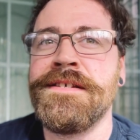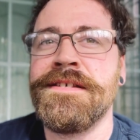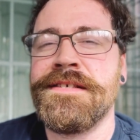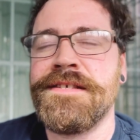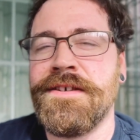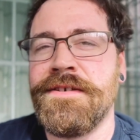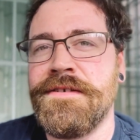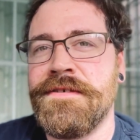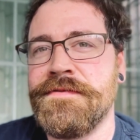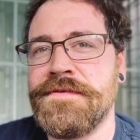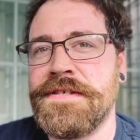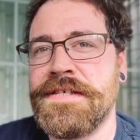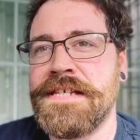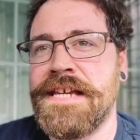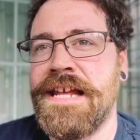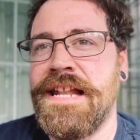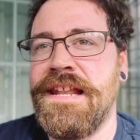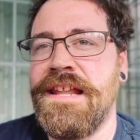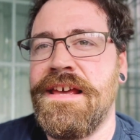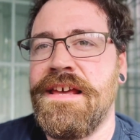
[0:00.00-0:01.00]
So I was just
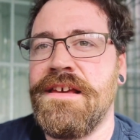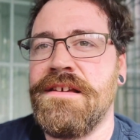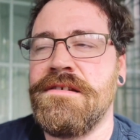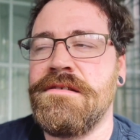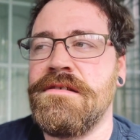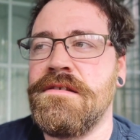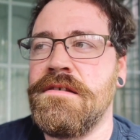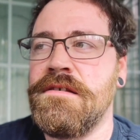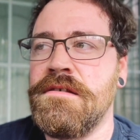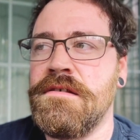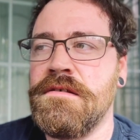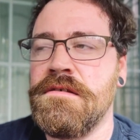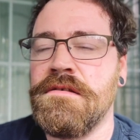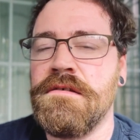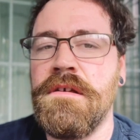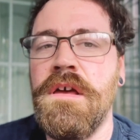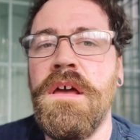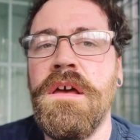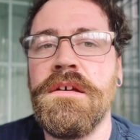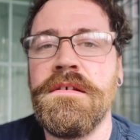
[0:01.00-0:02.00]
kind of like,
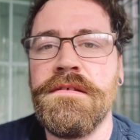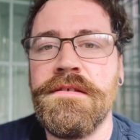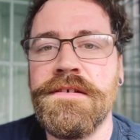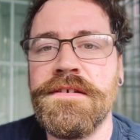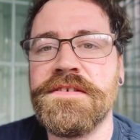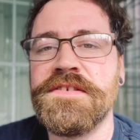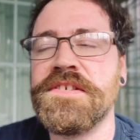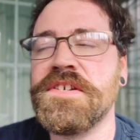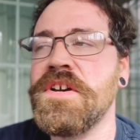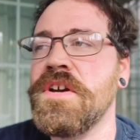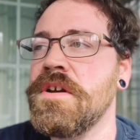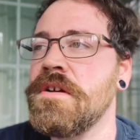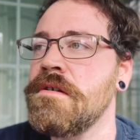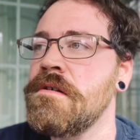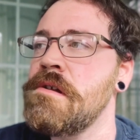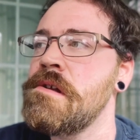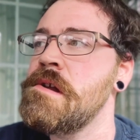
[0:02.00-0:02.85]
huh, look, a cigar.